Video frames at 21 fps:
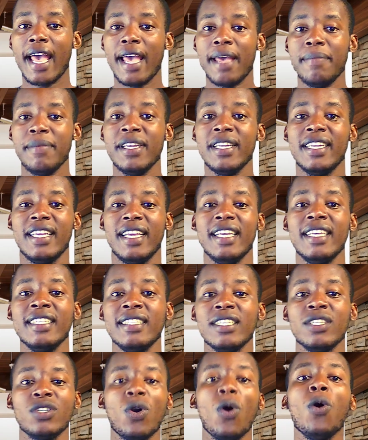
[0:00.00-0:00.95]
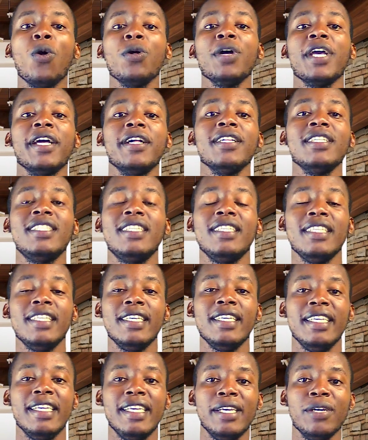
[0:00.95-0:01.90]
I mean, isn't all
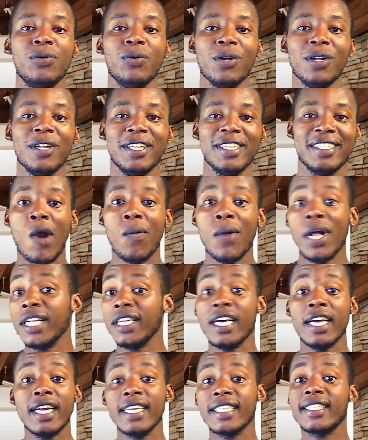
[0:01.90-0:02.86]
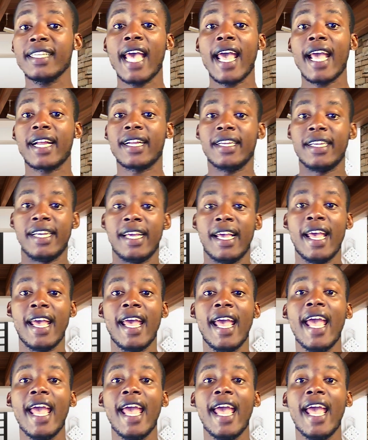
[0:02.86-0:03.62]
LTE equal? Well, not exactly.